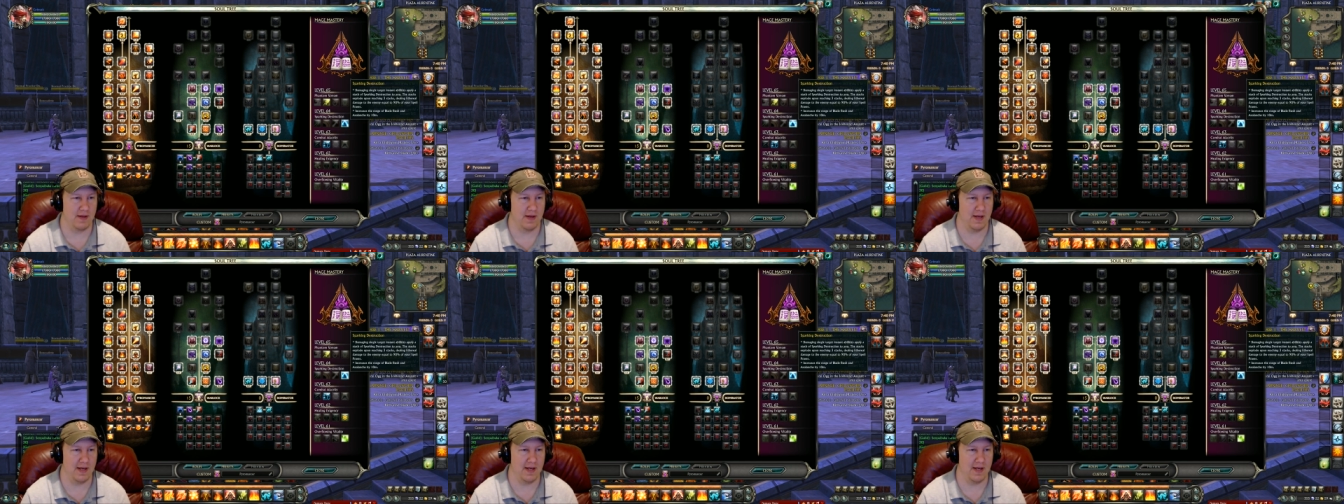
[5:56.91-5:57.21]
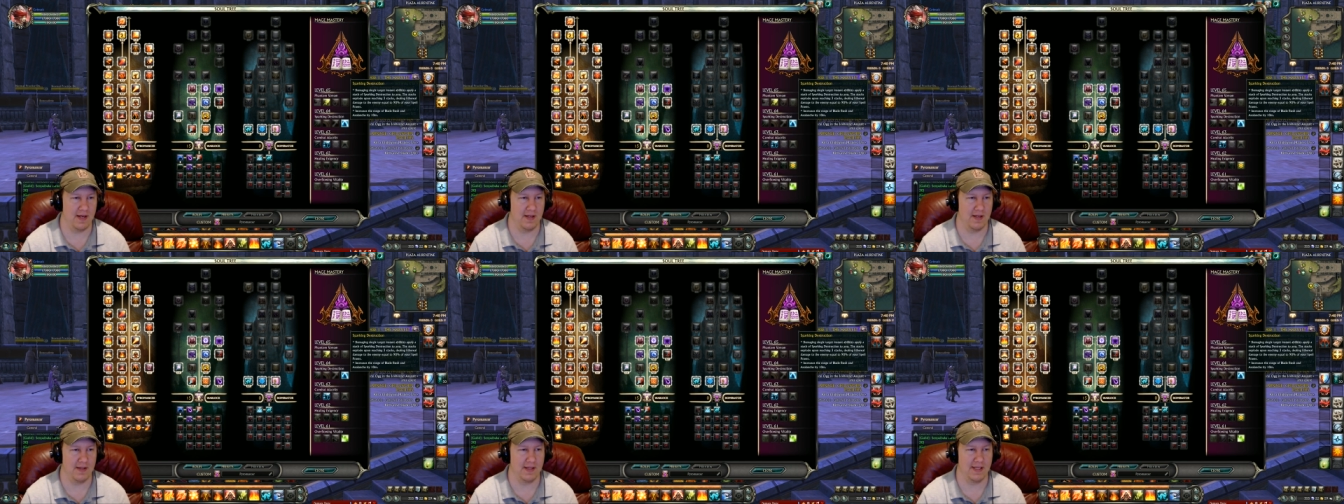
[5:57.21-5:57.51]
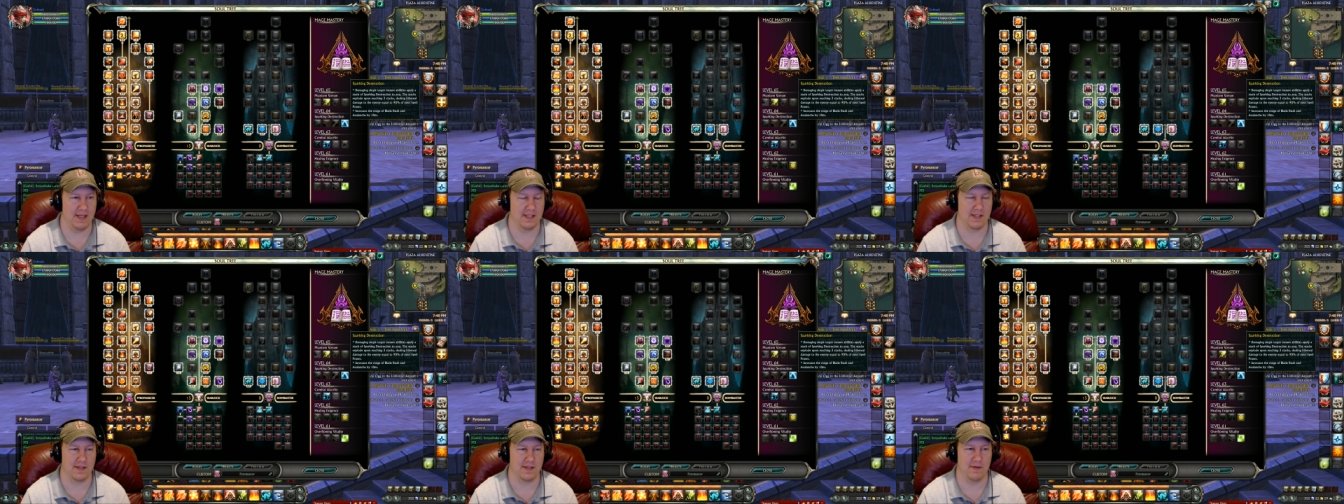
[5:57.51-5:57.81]
and
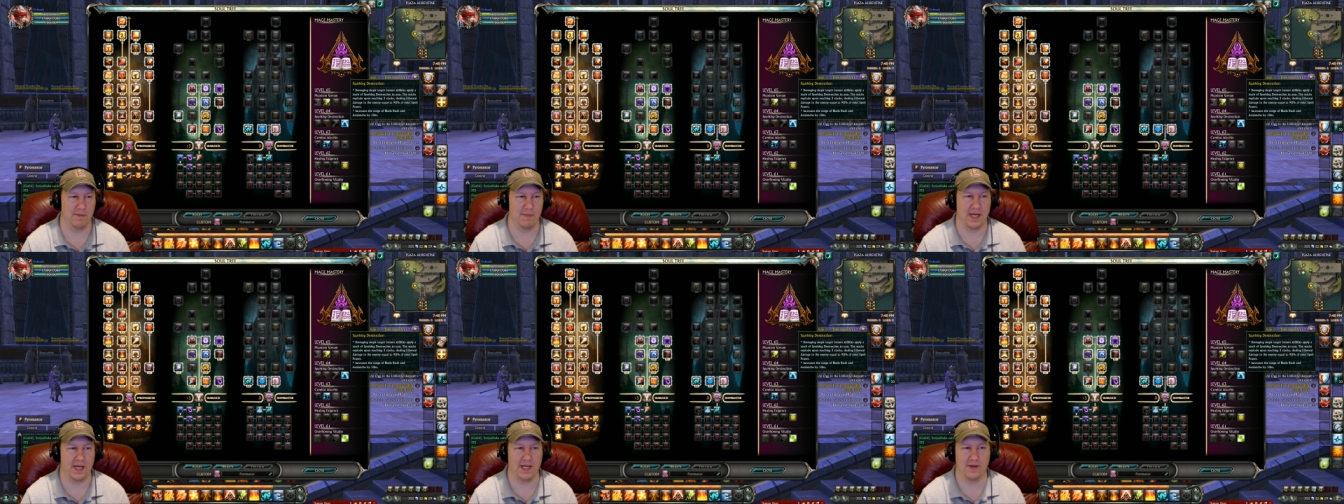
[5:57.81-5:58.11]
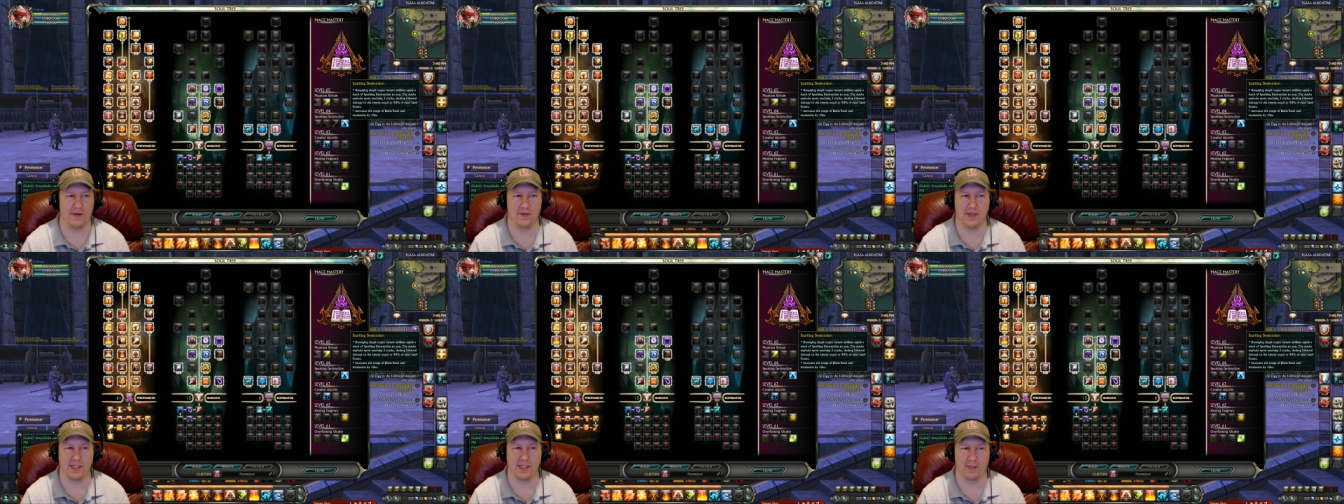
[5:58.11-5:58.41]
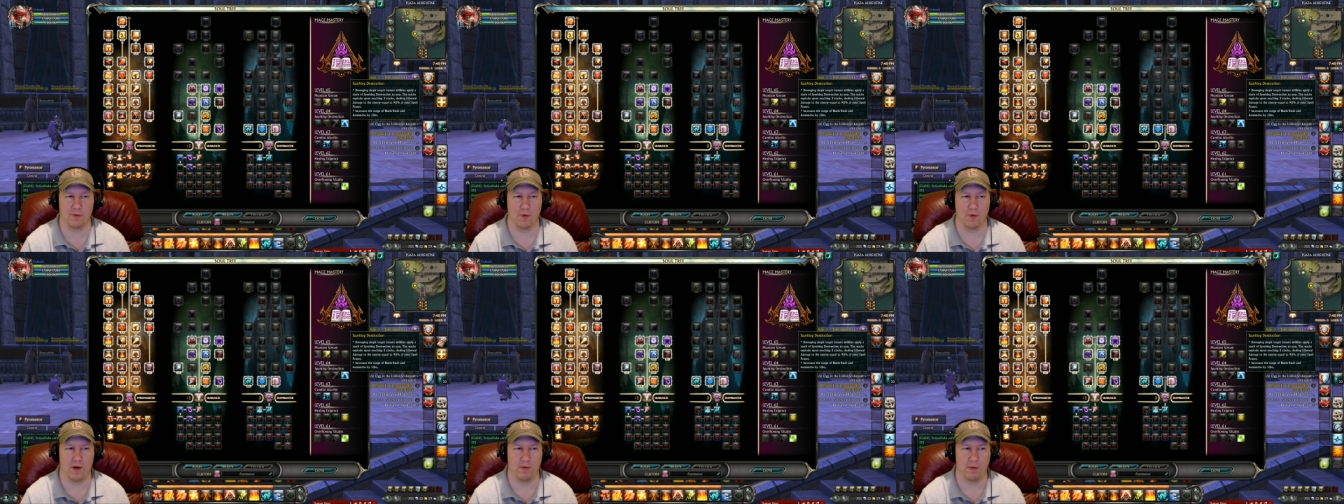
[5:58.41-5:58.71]
that's the main
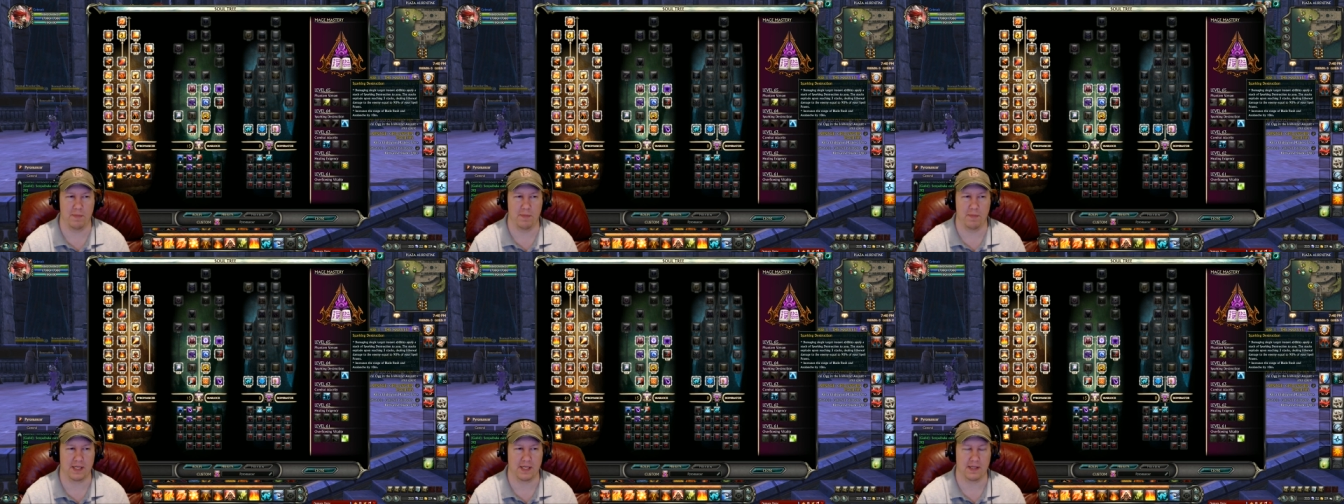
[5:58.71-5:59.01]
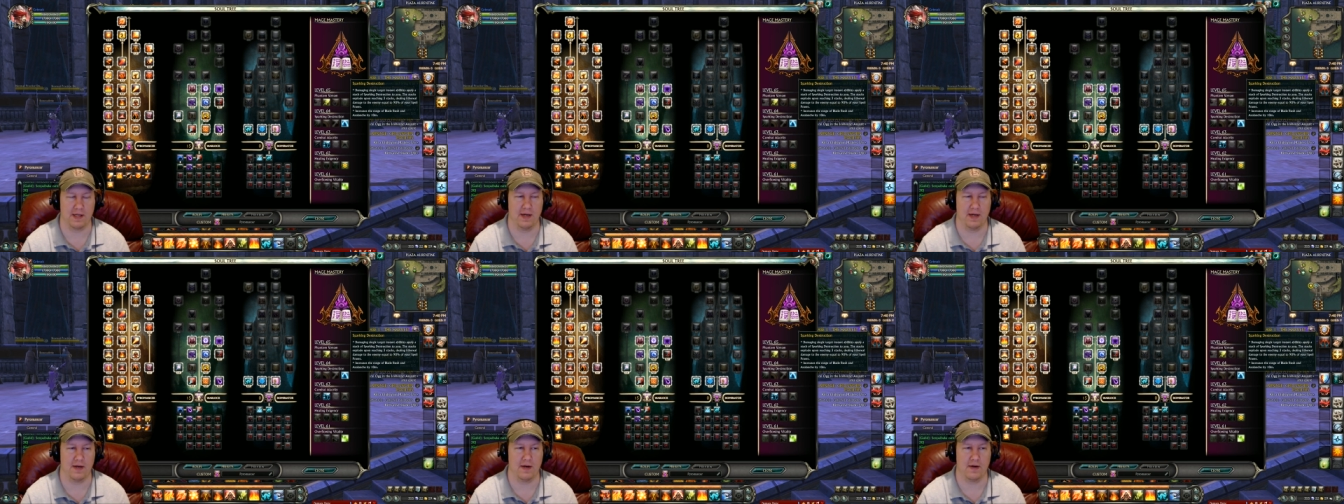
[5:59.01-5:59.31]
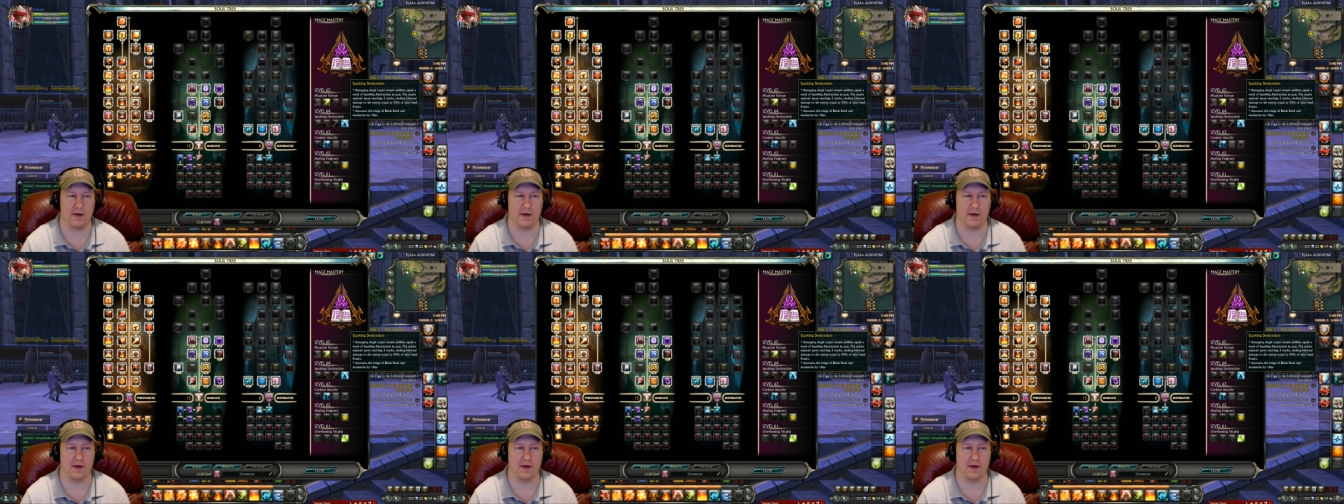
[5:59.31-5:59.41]
reason why we picked that.